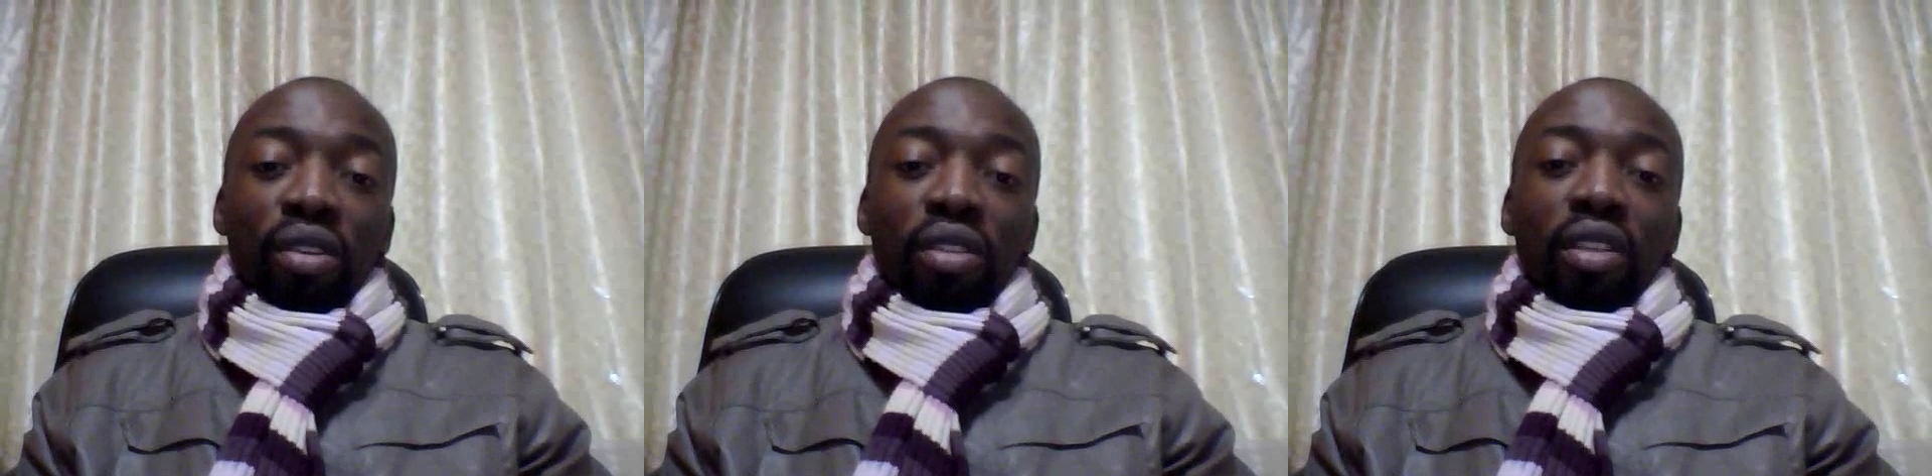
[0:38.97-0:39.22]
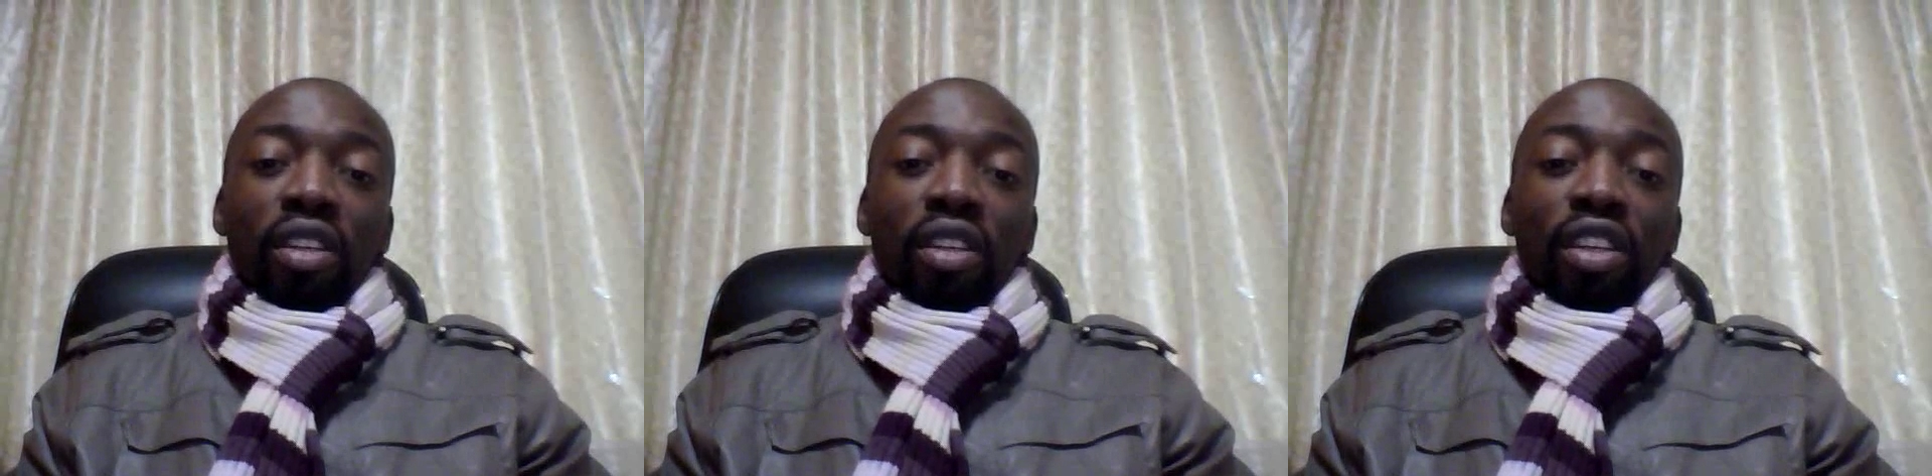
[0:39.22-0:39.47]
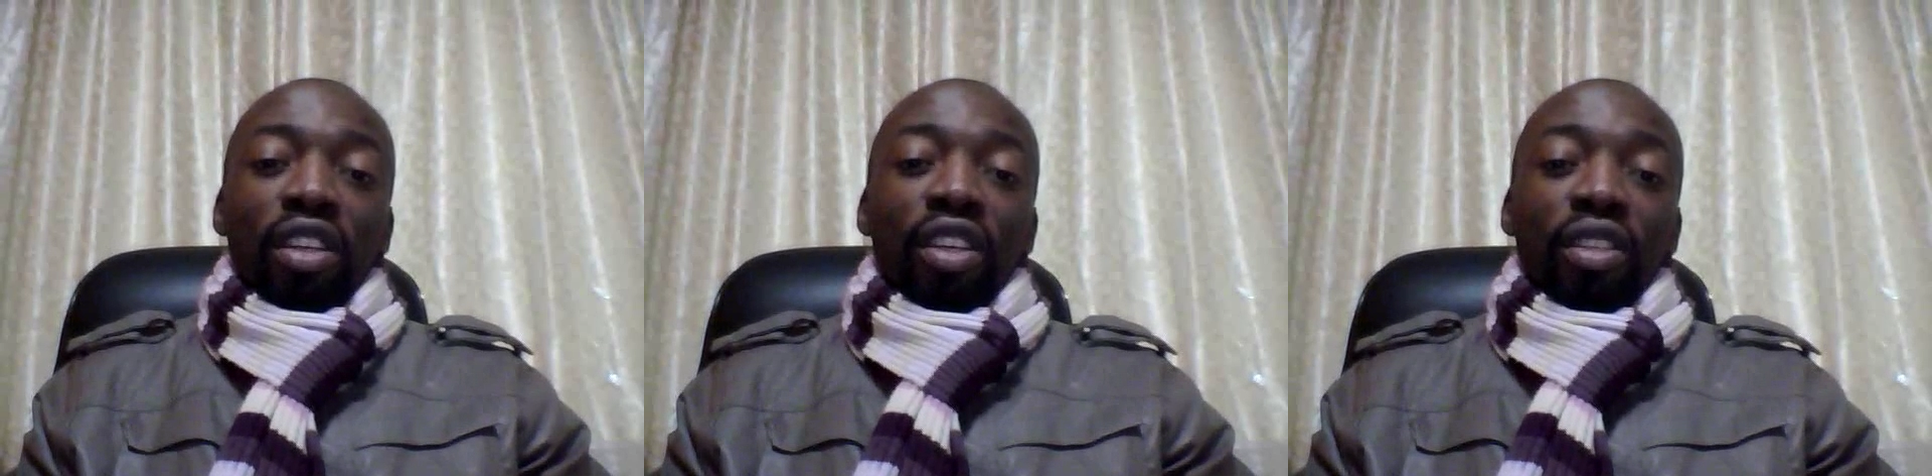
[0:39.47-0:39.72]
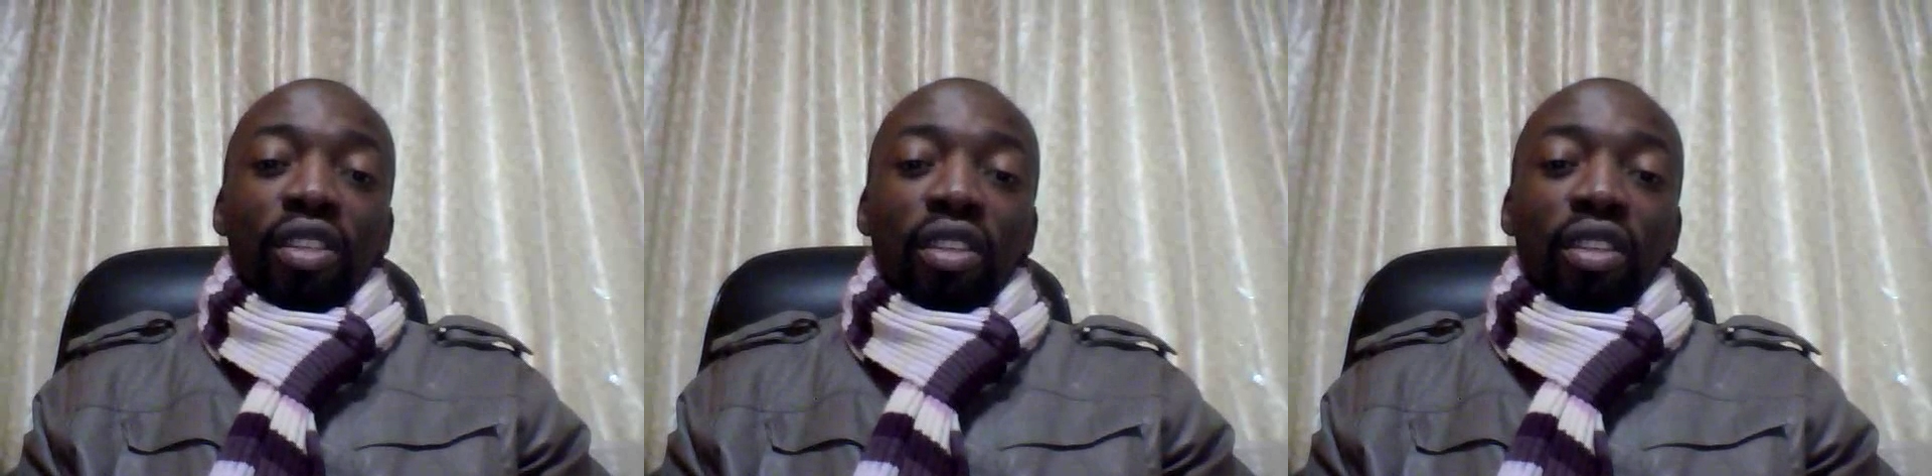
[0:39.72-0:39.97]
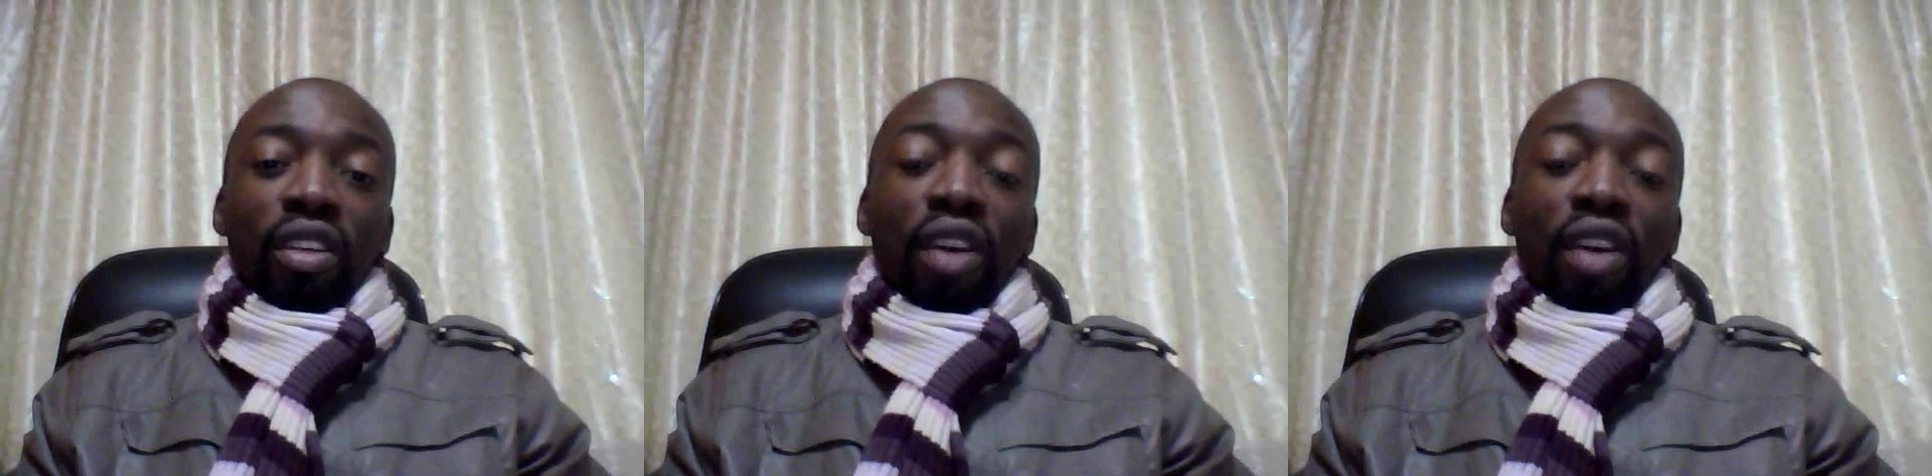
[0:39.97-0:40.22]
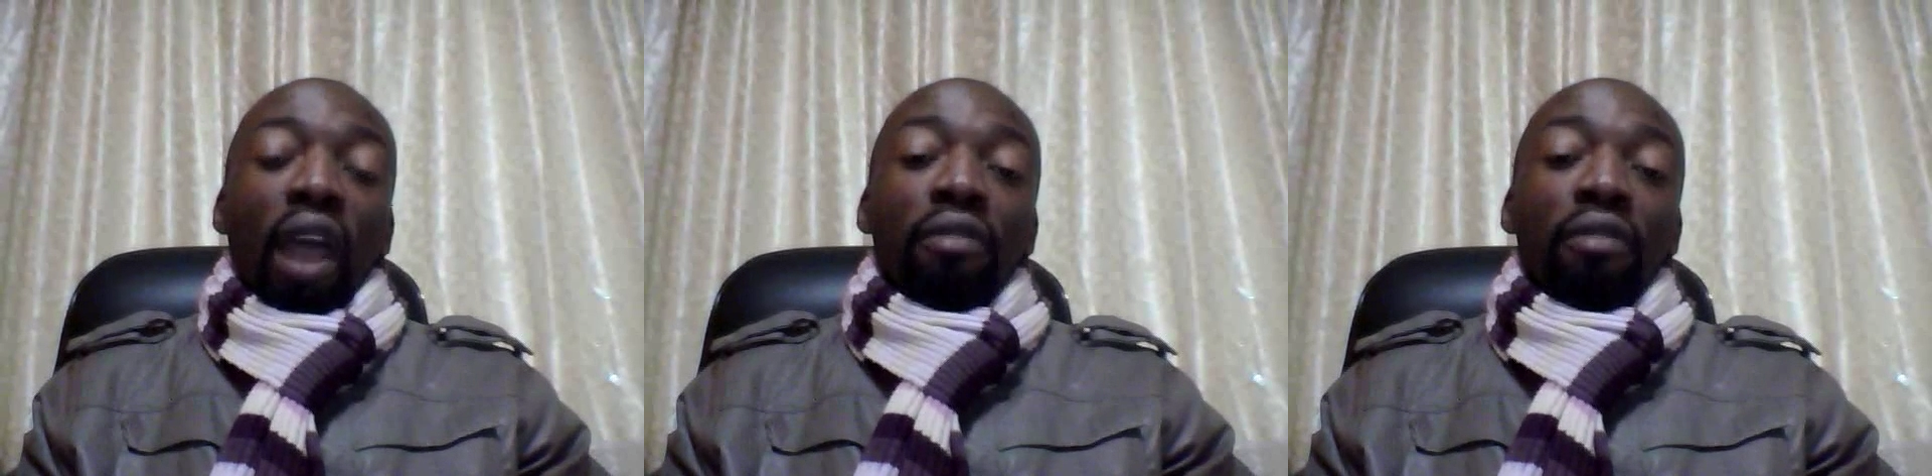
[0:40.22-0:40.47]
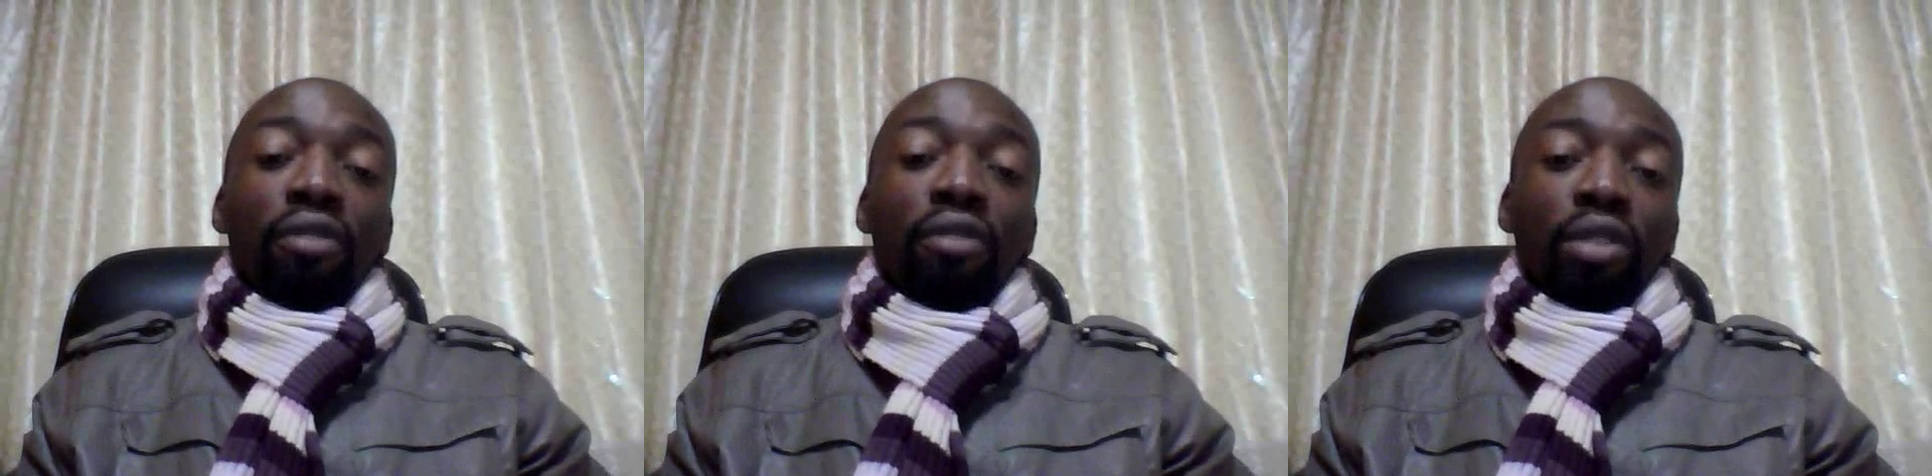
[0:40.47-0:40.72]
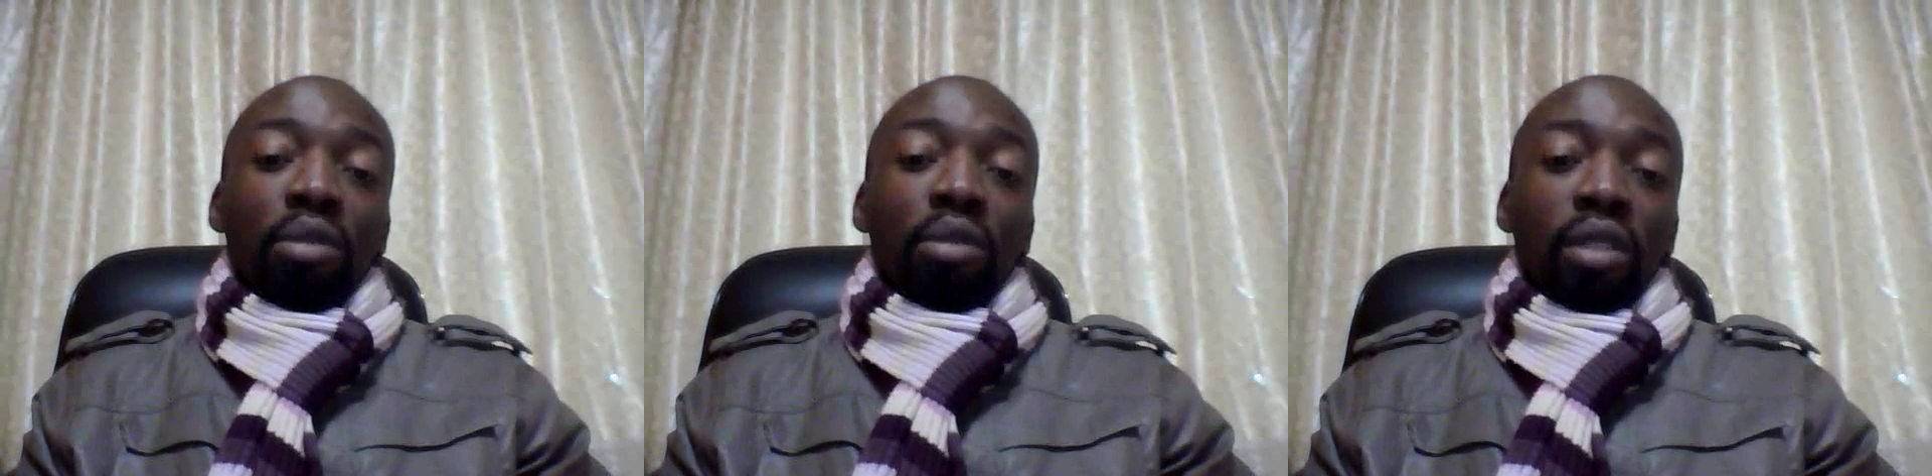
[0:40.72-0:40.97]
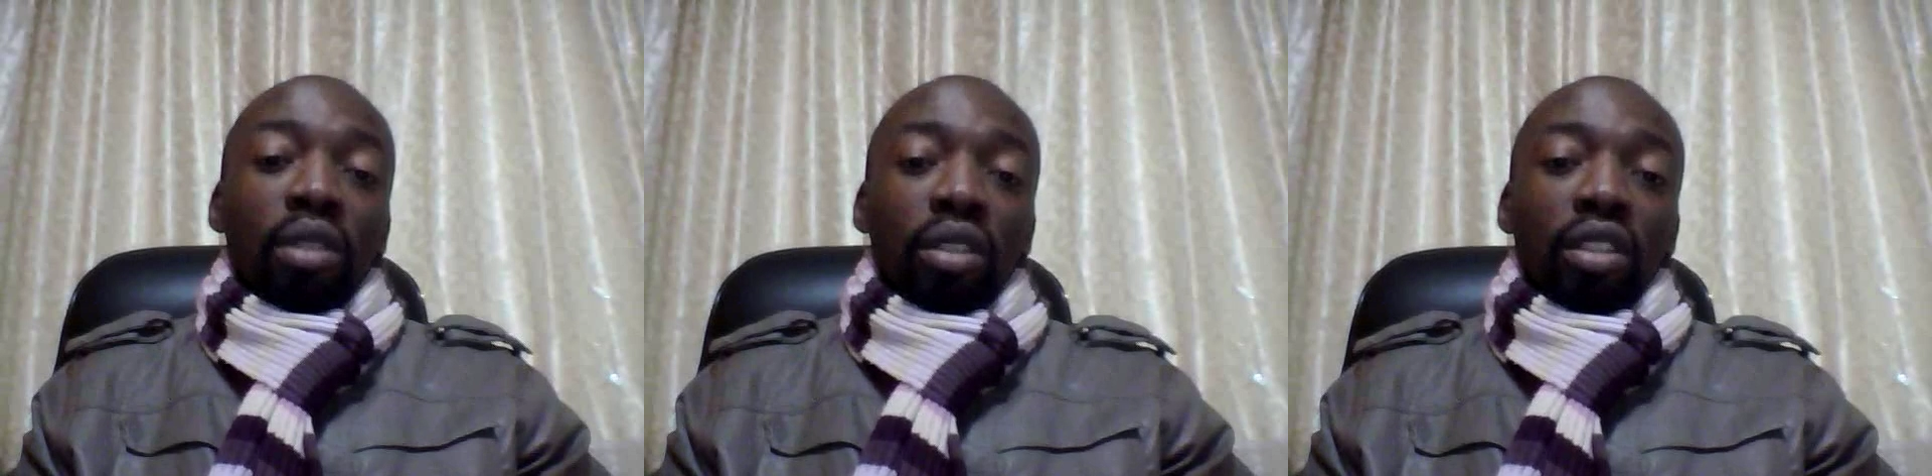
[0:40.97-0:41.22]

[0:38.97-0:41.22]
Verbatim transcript: And uh, it's quite chilly.